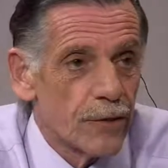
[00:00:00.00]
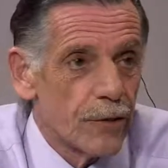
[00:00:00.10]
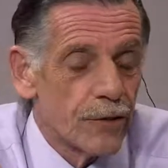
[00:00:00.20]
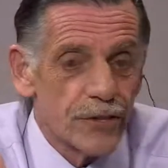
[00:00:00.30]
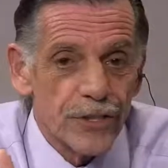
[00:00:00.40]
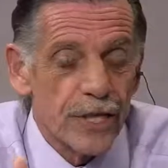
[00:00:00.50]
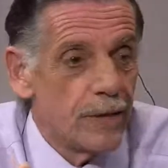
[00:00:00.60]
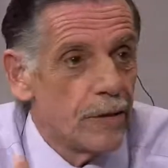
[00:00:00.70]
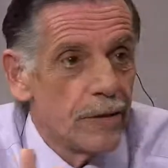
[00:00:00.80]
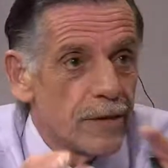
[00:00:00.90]
the
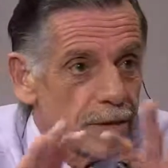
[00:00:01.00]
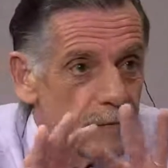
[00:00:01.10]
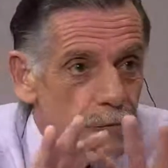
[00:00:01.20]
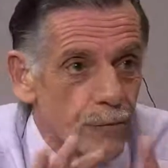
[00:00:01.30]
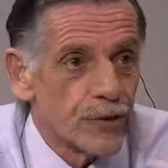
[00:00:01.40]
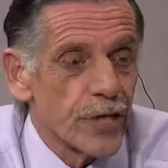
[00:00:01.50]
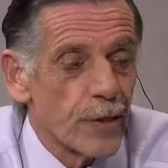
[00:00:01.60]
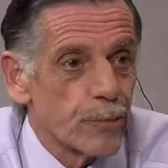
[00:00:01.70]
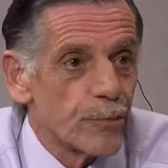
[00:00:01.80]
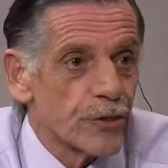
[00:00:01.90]
state was
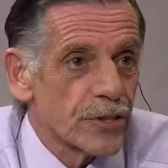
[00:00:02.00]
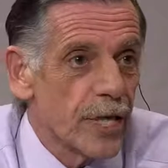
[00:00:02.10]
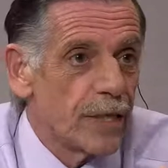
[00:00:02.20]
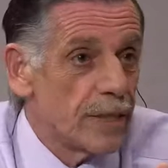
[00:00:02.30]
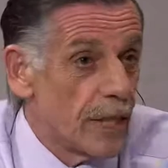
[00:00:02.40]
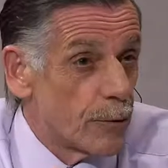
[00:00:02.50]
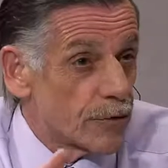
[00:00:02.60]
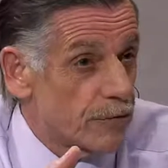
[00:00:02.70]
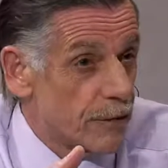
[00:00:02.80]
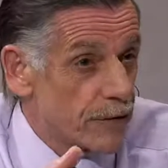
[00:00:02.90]
100%, now
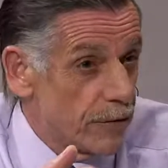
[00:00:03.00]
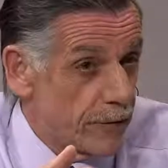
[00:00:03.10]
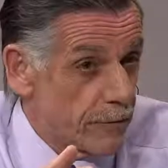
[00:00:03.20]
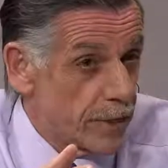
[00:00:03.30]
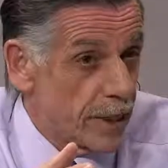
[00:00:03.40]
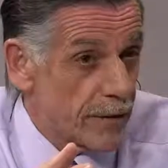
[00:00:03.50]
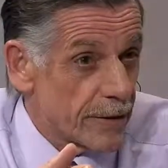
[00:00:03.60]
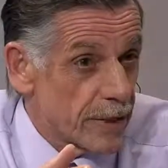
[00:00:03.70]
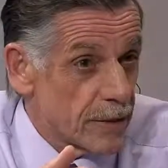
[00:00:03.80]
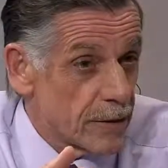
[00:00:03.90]
it's 50-50, I
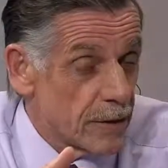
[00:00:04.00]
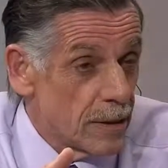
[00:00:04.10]
think,